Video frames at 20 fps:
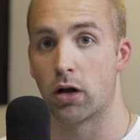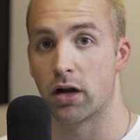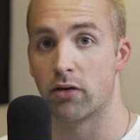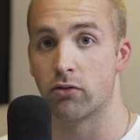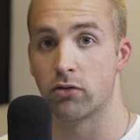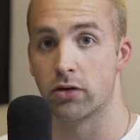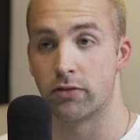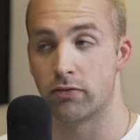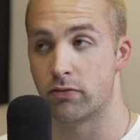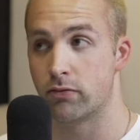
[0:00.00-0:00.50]

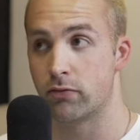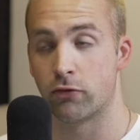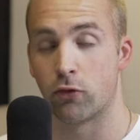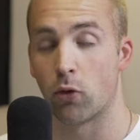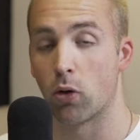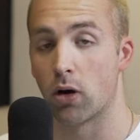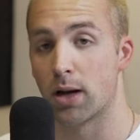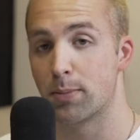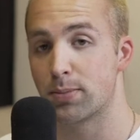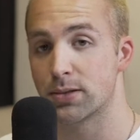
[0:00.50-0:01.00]
every
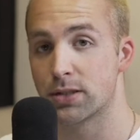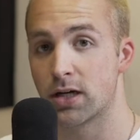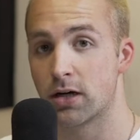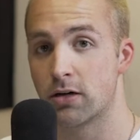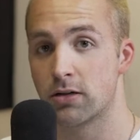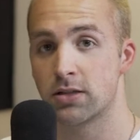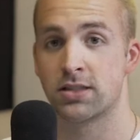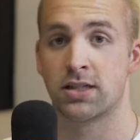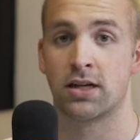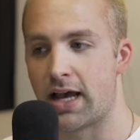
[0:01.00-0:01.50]
4
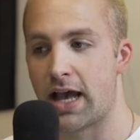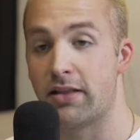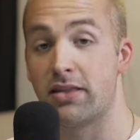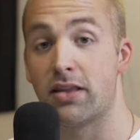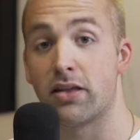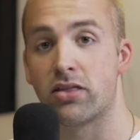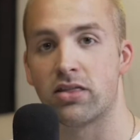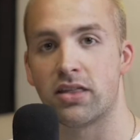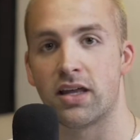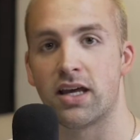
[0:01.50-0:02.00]
episodes. And
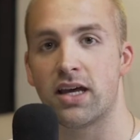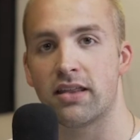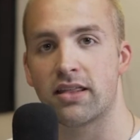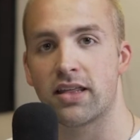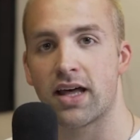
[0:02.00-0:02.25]
the thing